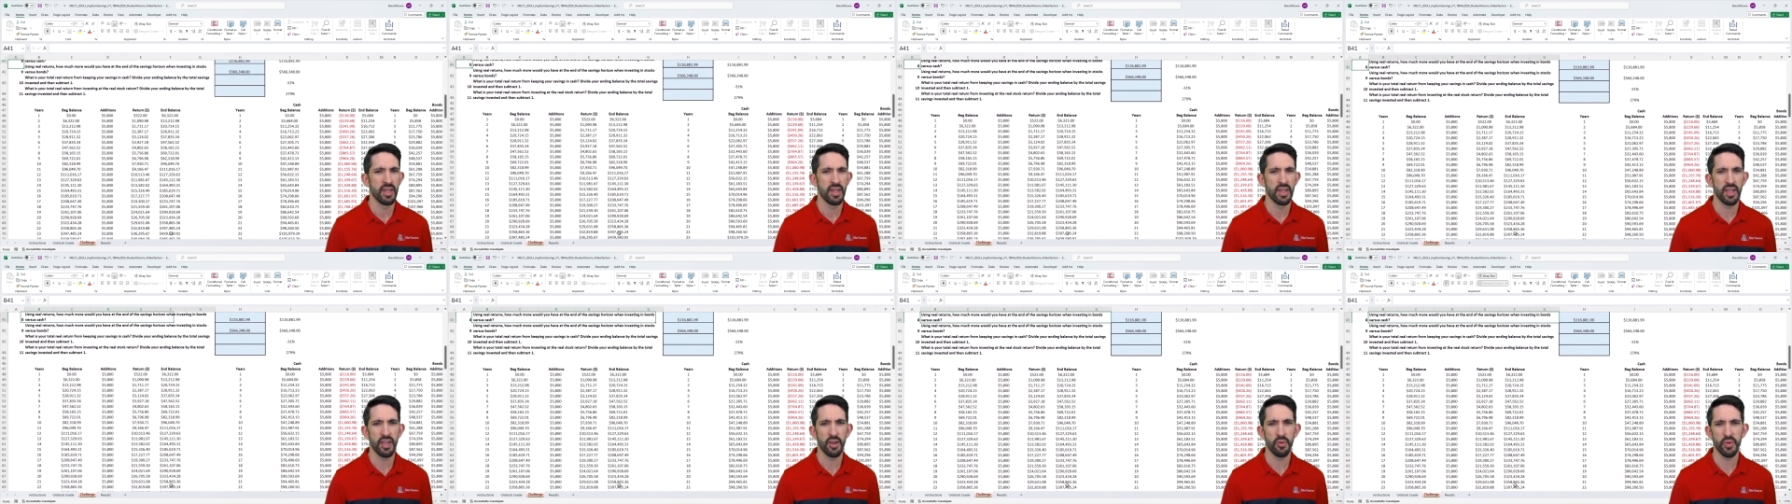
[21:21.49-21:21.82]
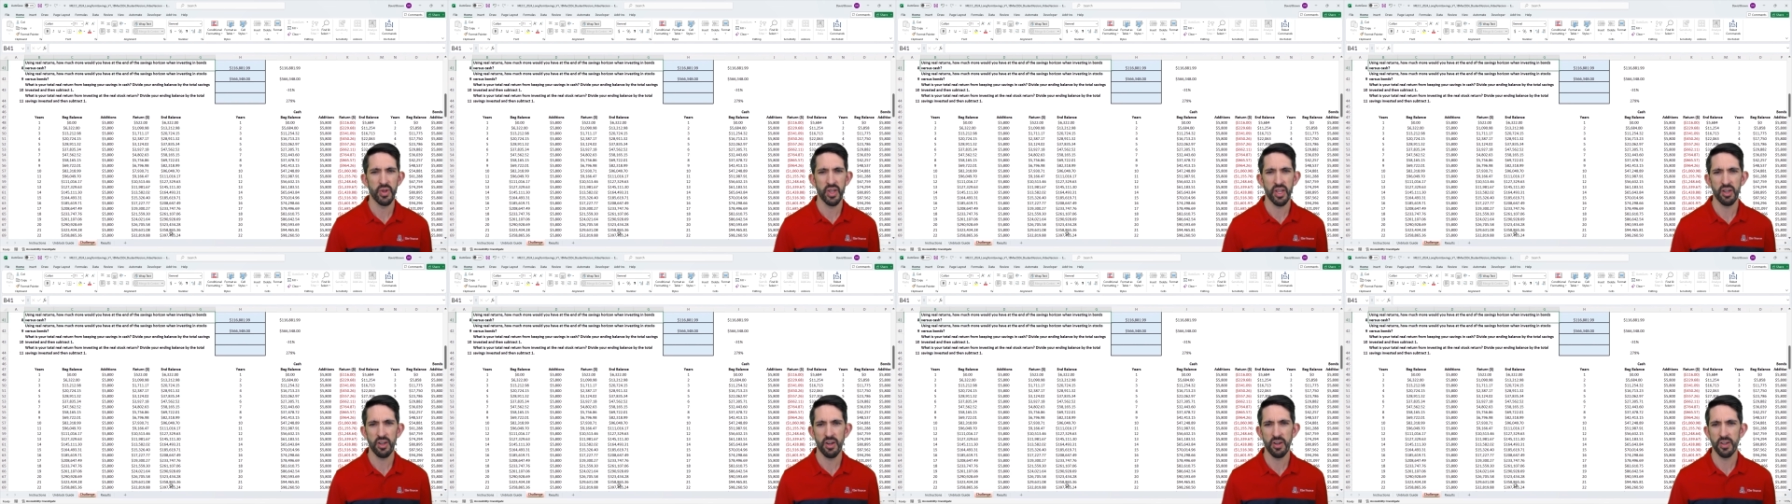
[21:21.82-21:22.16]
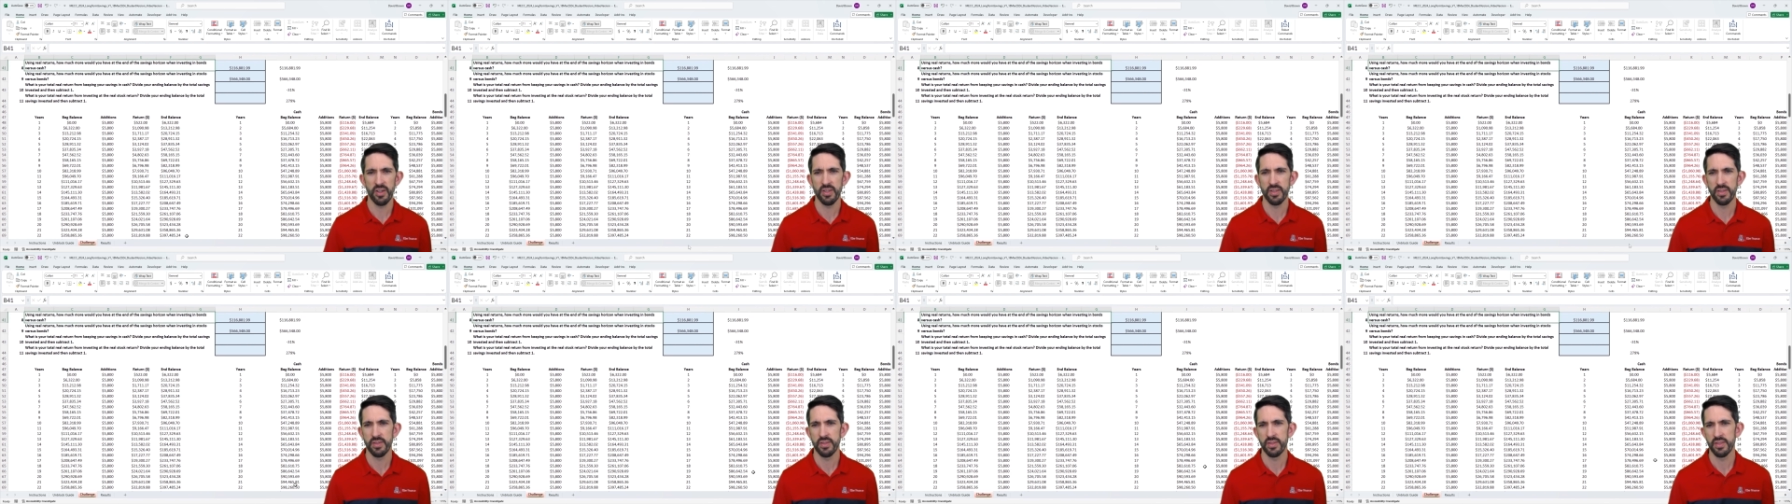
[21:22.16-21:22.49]
And we get
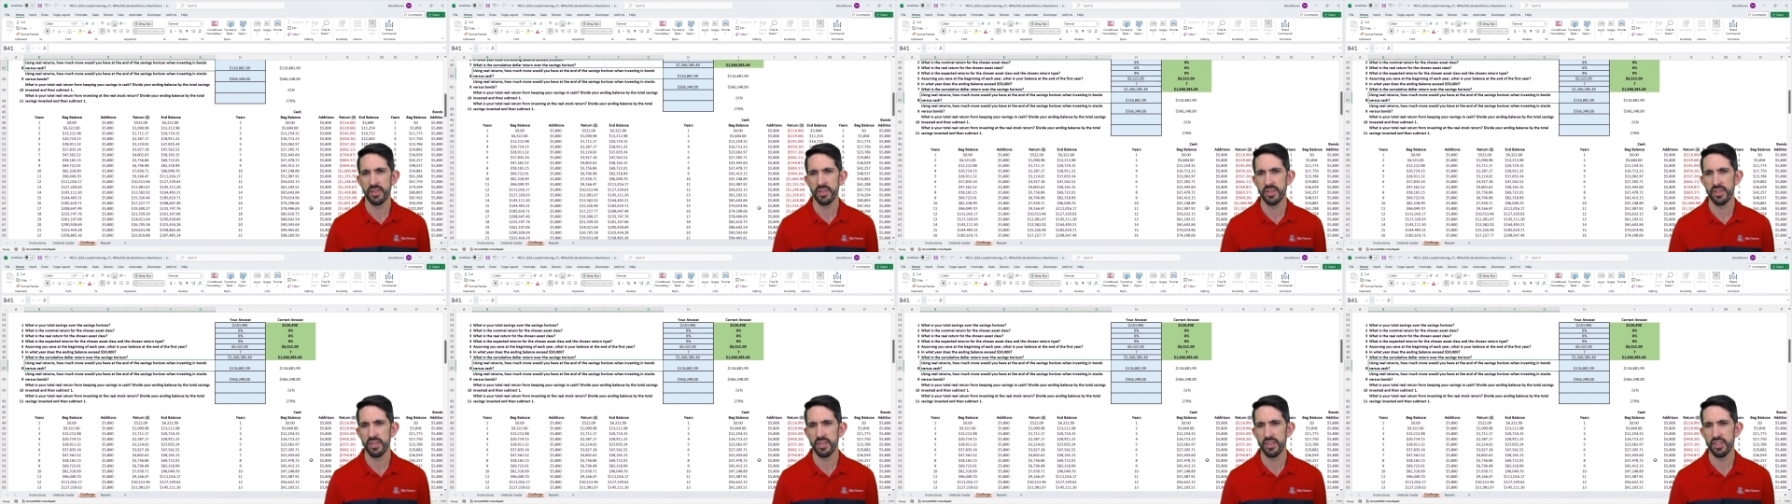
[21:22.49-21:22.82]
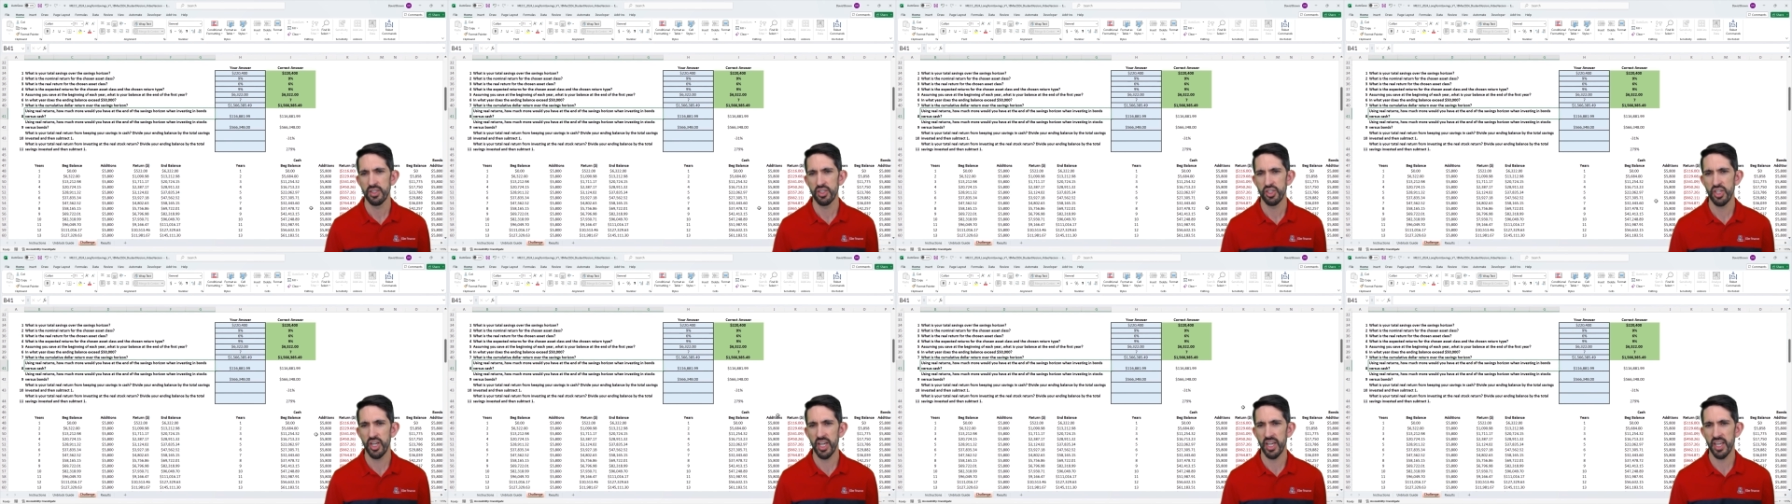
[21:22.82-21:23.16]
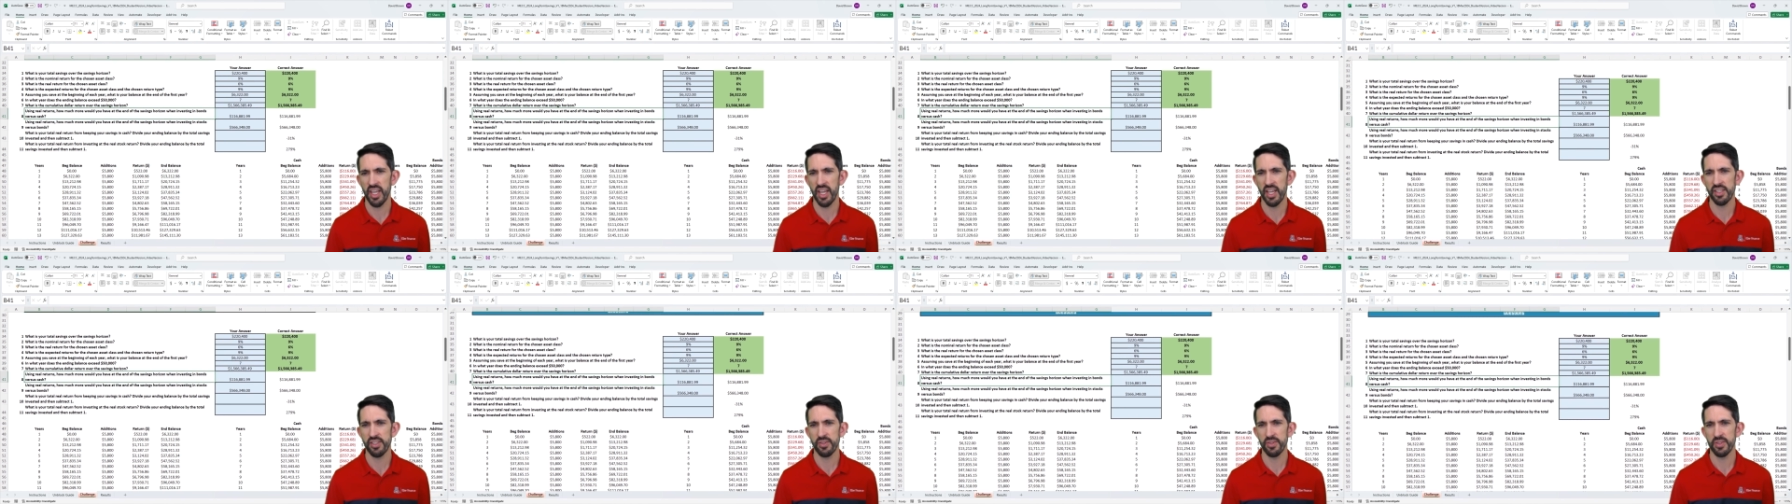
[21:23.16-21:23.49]
our check
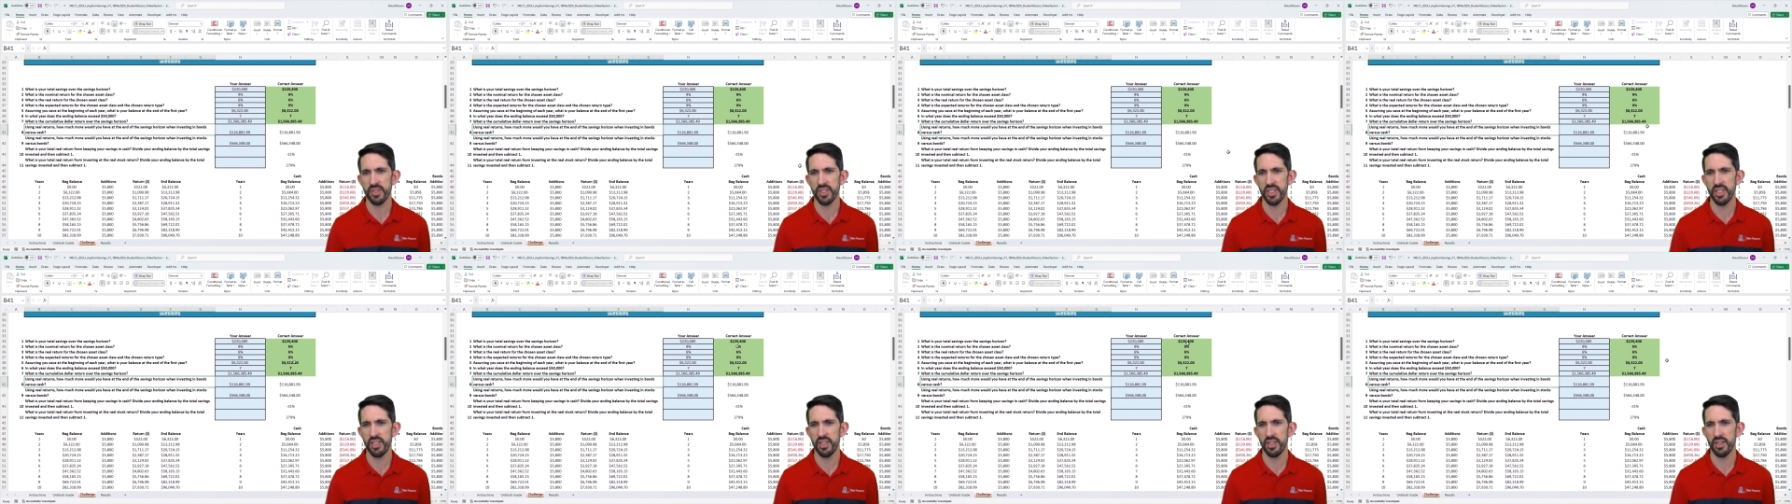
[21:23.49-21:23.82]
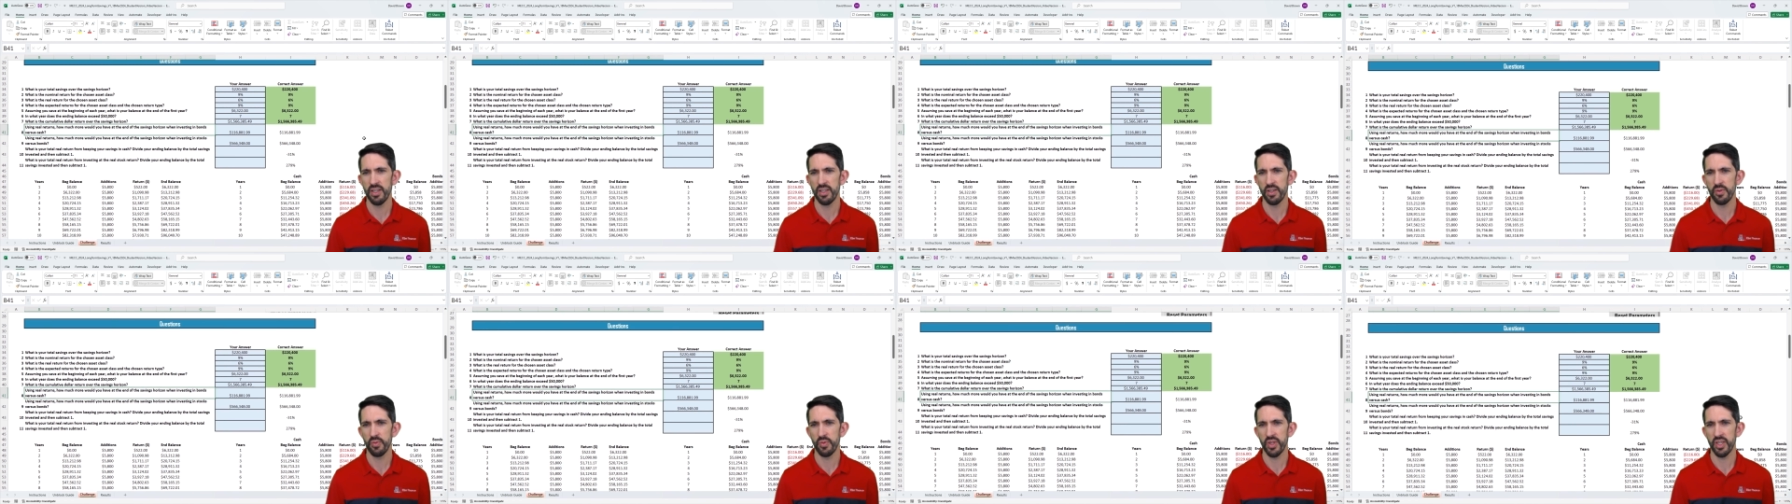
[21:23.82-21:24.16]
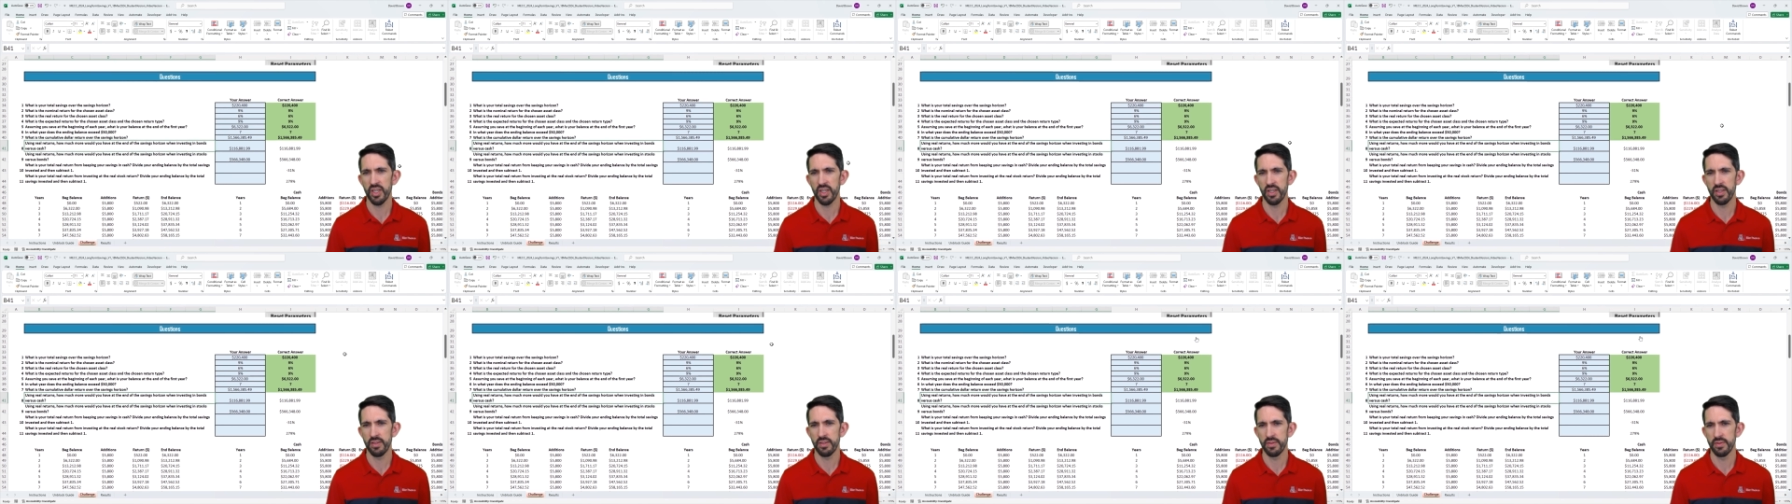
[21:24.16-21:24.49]
answers here and we
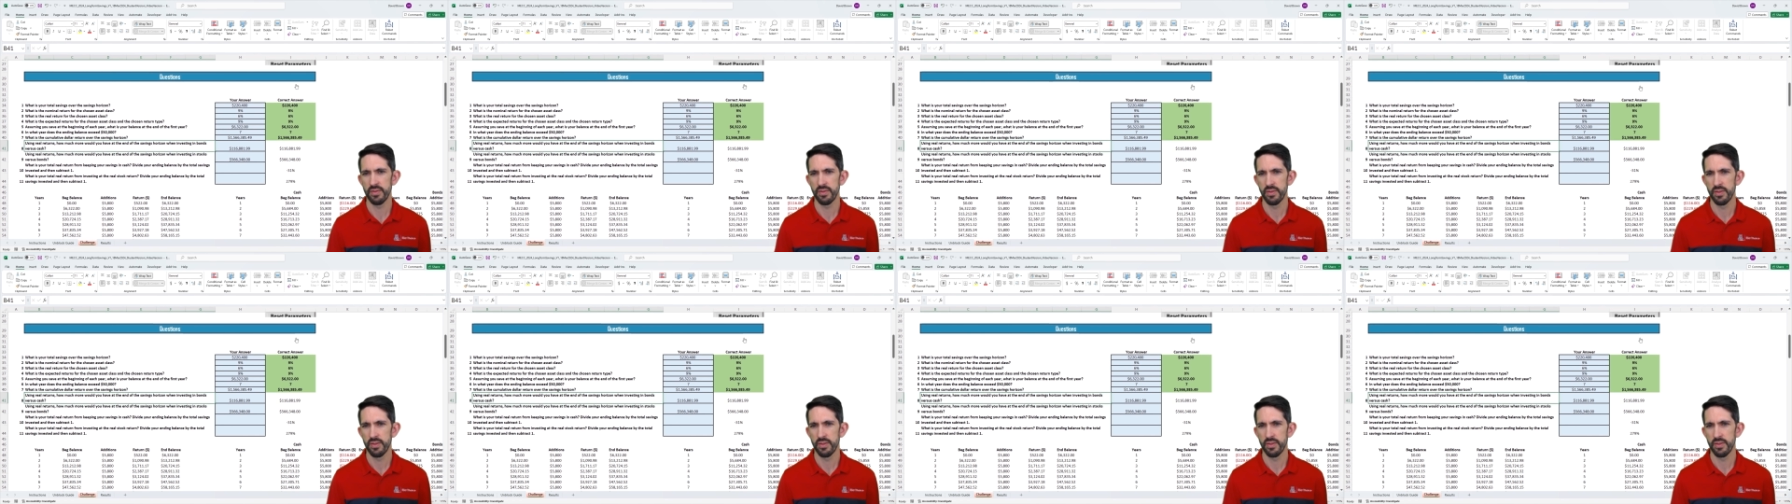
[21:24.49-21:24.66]
can